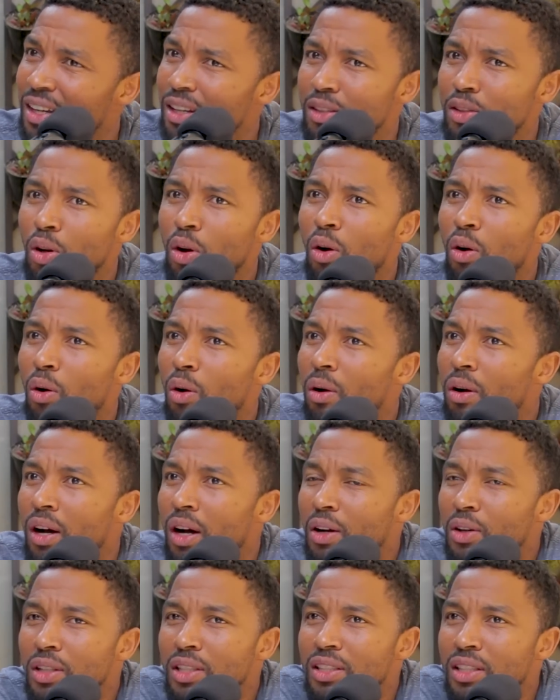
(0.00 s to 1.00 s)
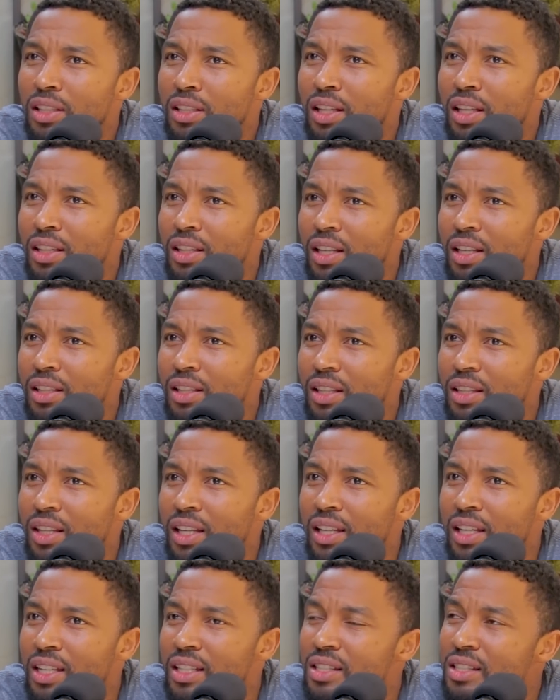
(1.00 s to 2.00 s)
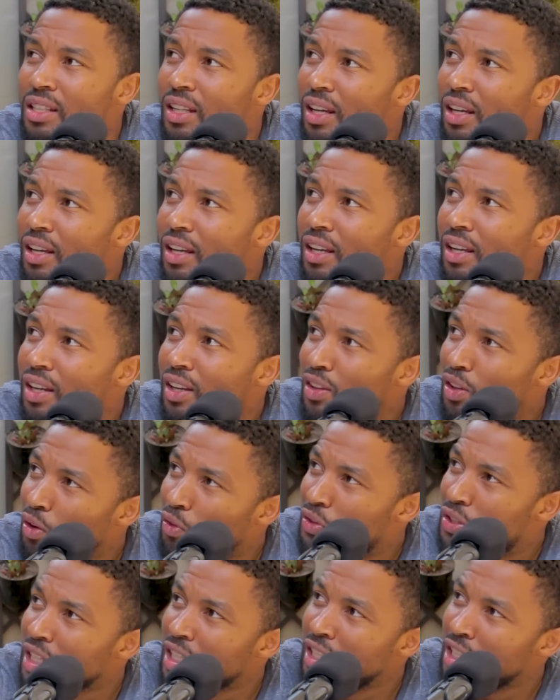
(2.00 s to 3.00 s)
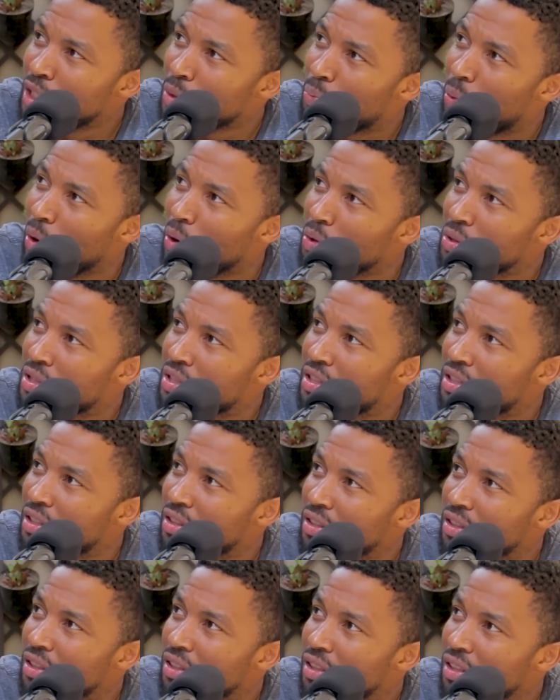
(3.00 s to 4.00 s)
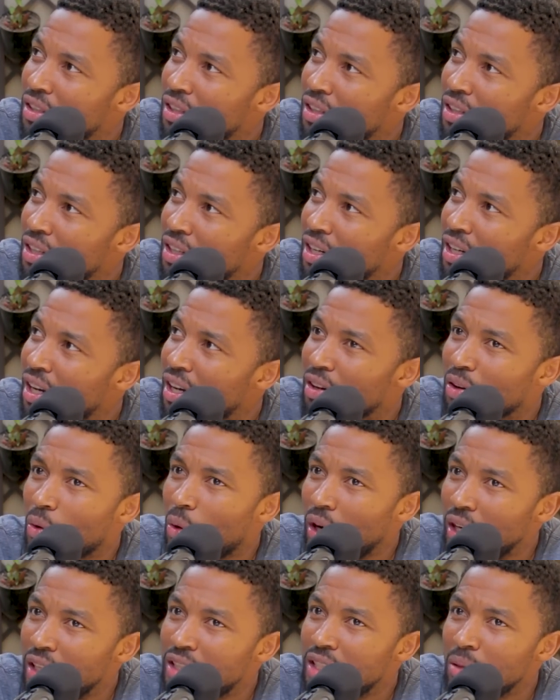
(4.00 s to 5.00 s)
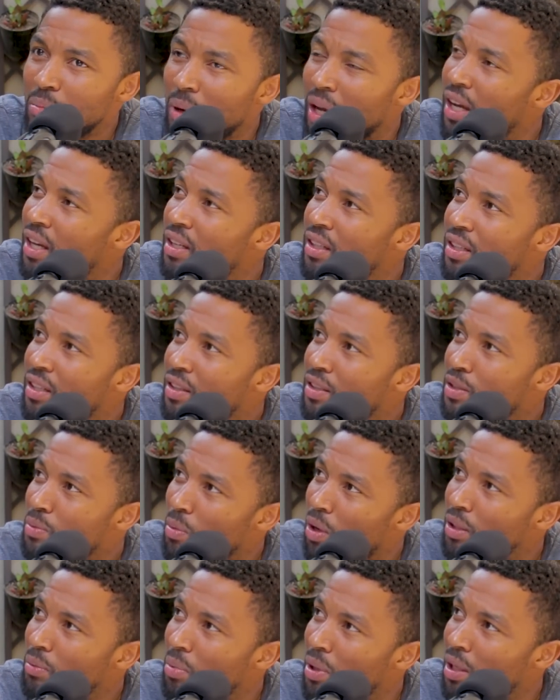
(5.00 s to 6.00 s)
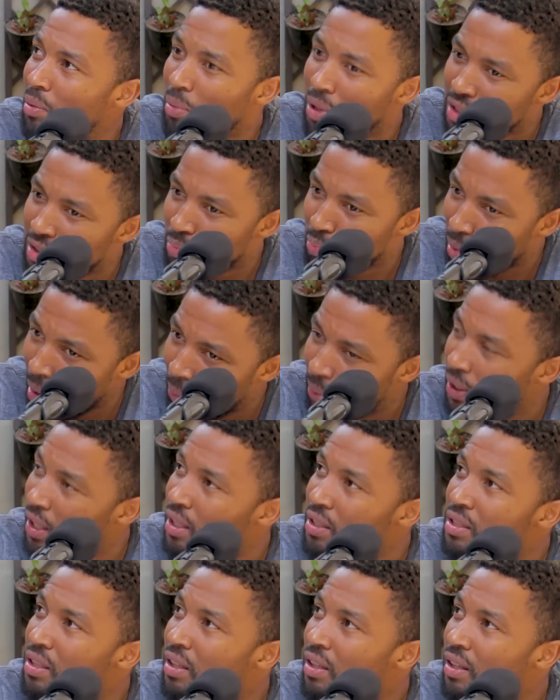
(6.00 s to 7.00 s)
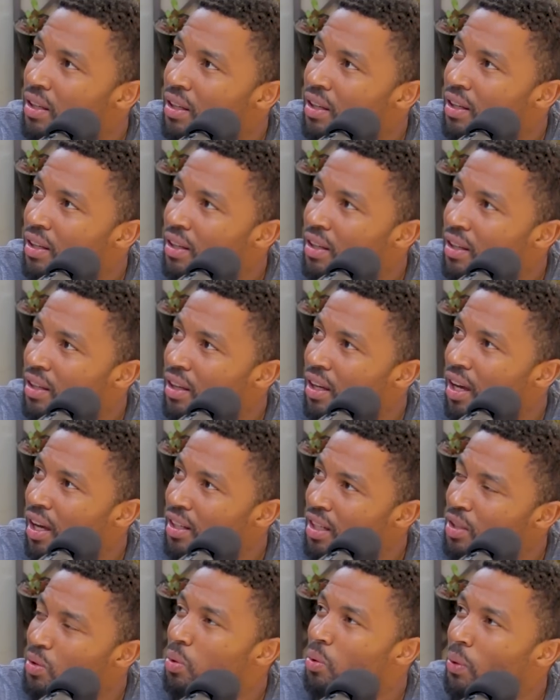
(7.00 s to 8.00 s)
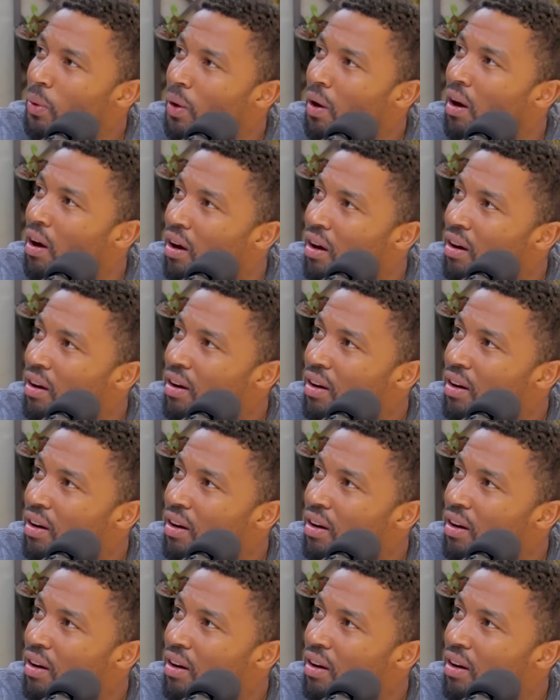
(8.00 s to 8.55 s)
No, the thing is, You've seen his posts. Quality men, smart men must populate. And that's who you are.